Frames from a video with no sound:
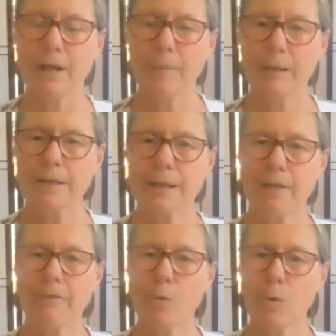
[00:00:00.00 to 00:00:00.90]
because
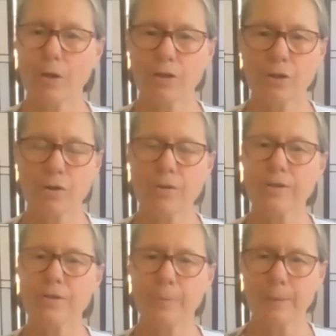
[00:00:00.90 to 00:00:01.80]
having watched all
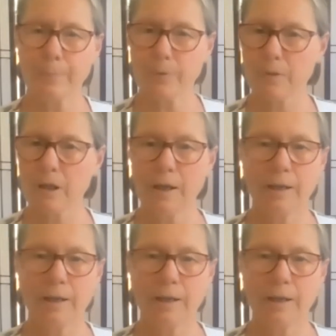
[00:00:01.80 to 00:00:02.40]
these people